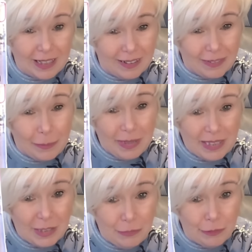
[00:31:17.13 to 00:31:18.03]
a bit
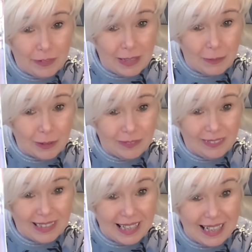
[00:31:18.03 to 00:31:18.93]
different, that one,
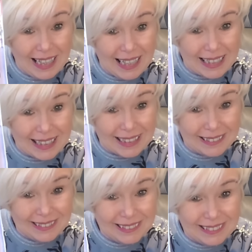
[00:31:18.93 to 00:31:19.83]
and I like it.
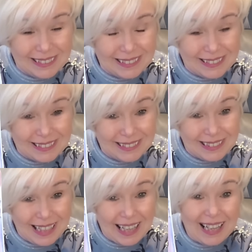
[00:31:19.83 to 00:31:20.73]

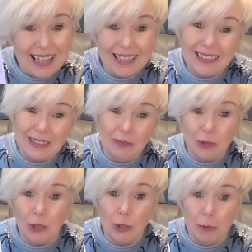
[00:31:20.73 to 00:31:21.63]
I didn't
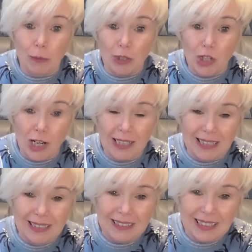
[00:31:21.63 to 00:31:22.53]
want a bomber jacket,
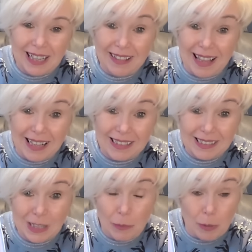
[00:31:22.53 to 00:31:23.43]
and that's
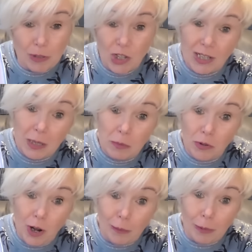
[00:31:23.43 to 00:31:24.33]
a bomber jacket, but
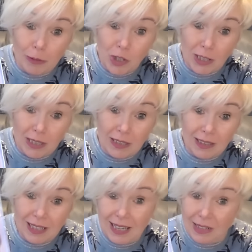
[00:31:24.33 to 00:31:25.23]
not a bomber jacket,
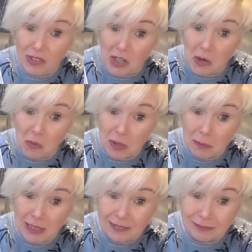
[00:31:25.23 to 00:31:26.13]
if you know what I mean.